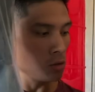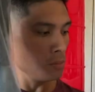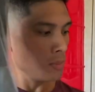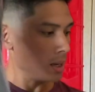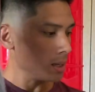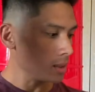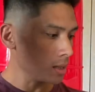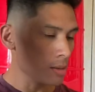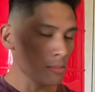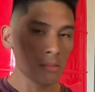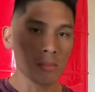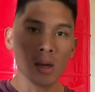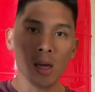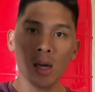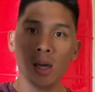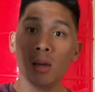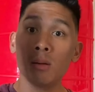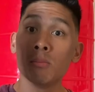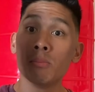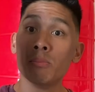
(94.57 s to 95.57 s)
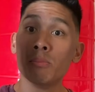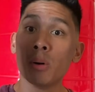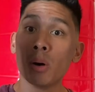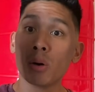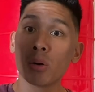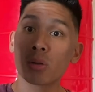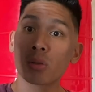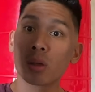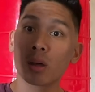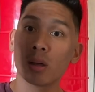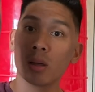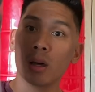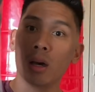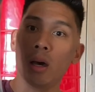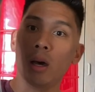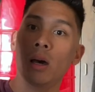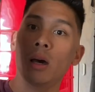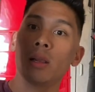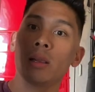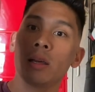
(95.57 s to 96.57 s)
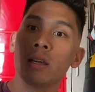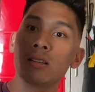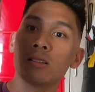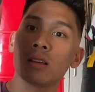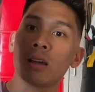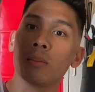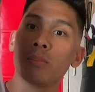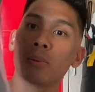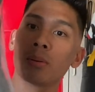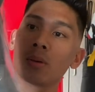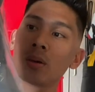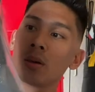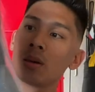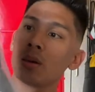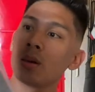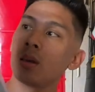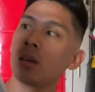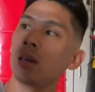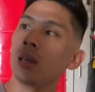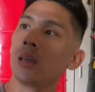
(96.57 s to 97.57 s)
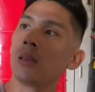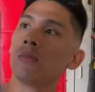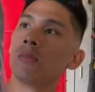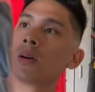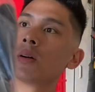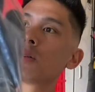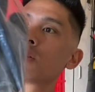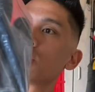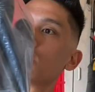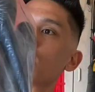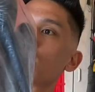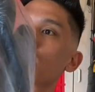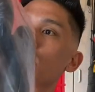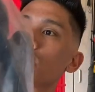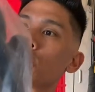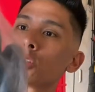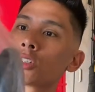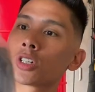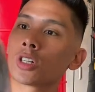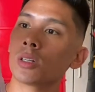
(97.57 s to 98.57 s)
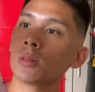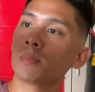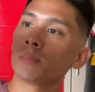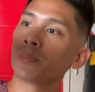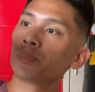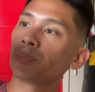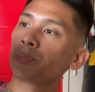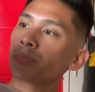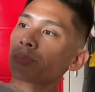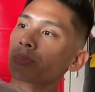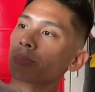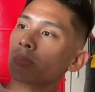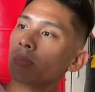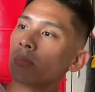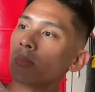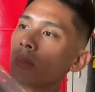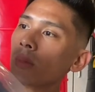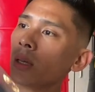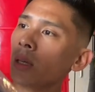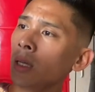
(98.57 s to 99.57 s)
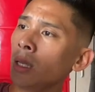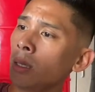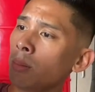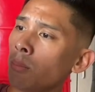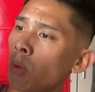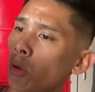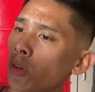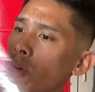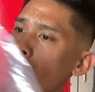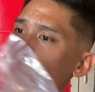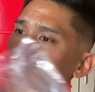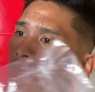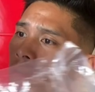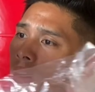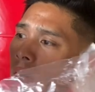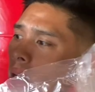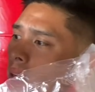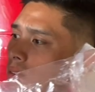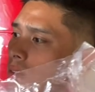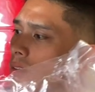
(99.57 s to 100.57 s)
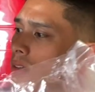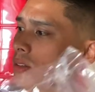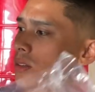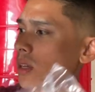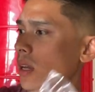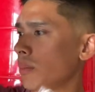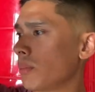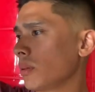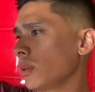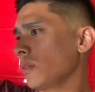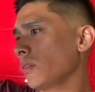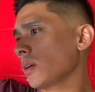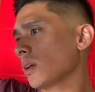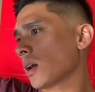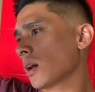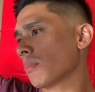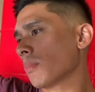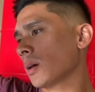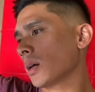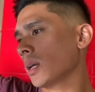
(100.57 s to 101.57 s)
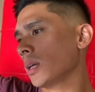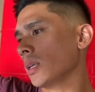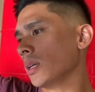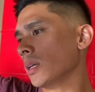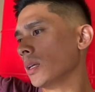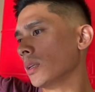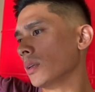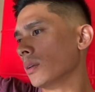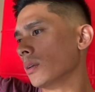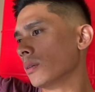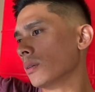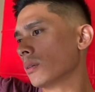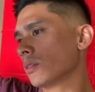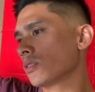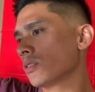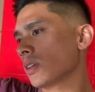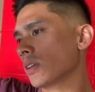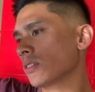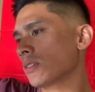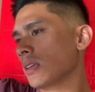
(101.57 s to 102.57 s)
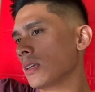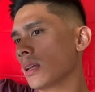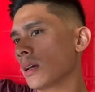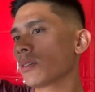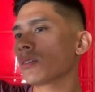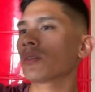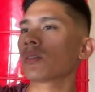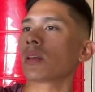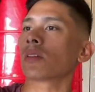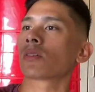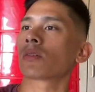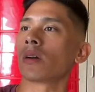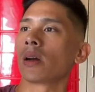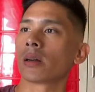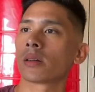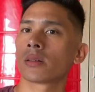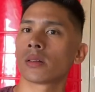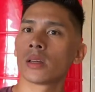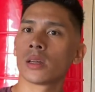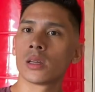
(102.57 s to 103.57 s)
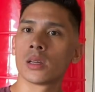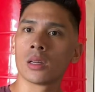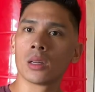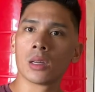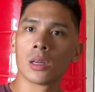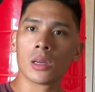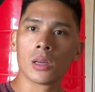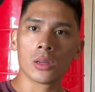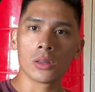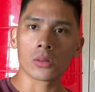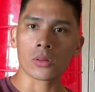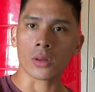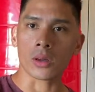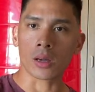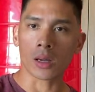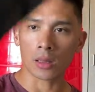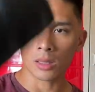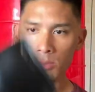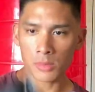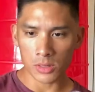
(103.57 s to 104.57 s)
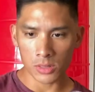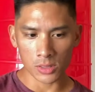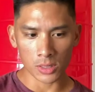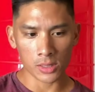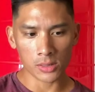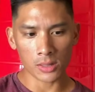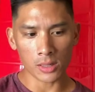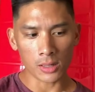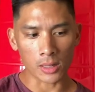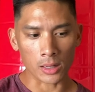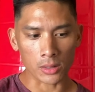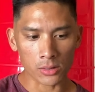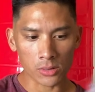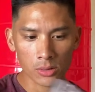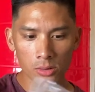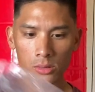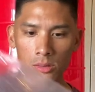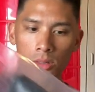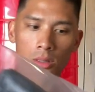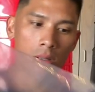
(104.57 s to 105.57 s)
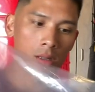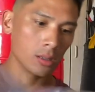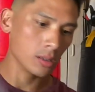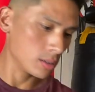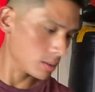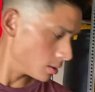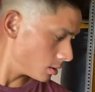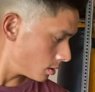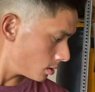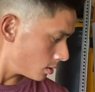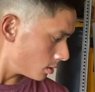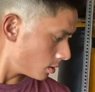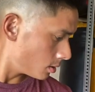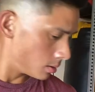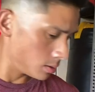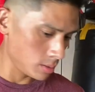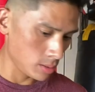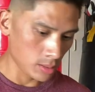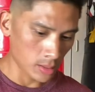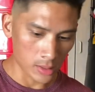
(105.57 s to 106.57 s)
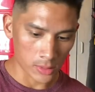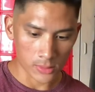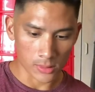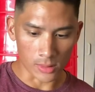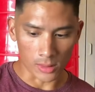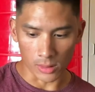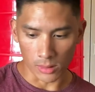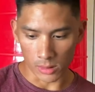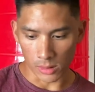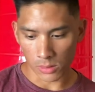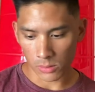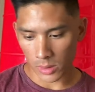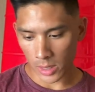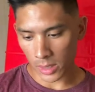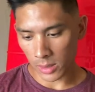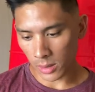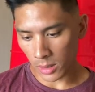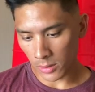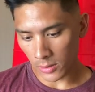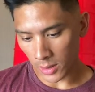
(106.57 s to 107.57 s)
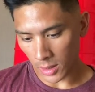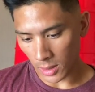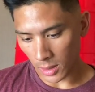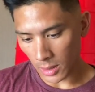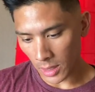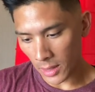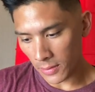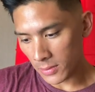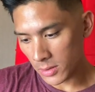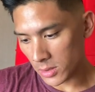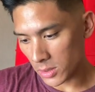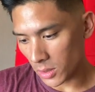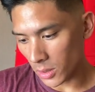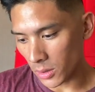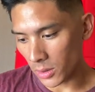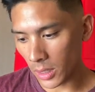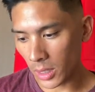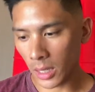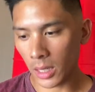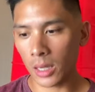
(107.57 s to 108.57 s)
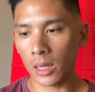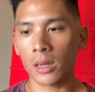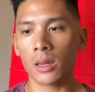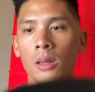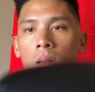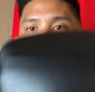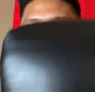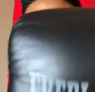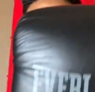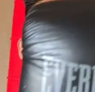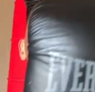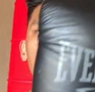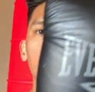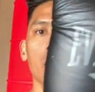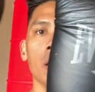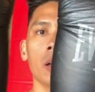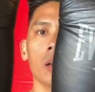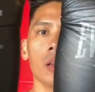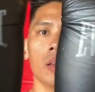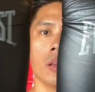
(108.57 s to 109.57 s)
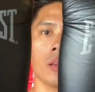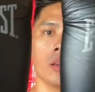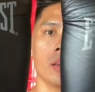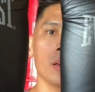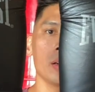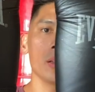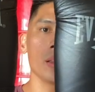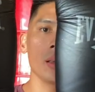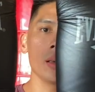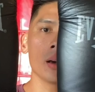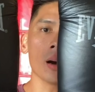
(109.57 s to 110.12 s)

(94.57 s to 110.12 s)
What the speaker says: make them in both lace-up and Velcro closure in multiple sizes. I believe I got mine in 16 ounces, that's correct. So I got them in 16 ounces. That's the right glove and the left. So here they